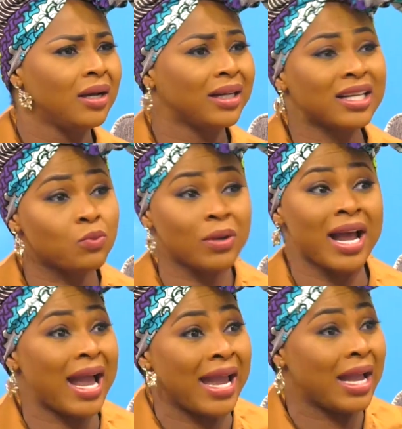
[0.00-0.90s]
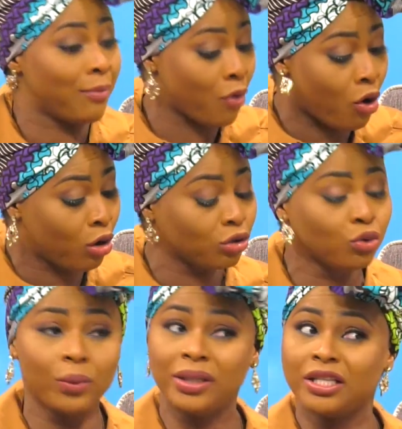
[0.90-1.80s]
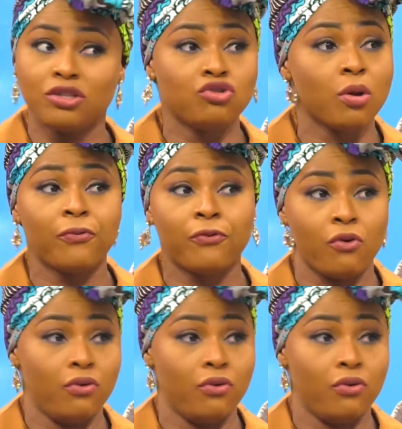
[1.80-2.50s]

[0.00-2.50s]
that's what I am all doing this job for.